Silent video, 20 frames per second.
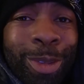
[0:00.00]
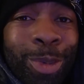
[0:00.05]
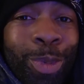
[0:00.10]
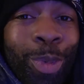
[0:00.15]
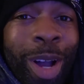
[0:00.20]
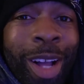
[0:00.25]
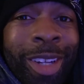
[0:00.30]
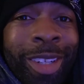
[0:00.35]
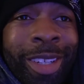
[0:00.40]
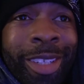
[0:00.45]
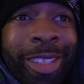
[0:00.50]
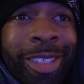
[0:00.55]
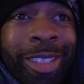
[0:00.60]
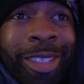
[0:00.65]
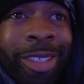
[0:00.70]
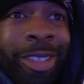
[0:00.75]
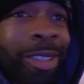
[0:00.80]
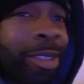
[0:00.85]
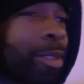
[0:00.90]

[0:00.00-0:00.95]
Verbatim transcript: Wild ass year.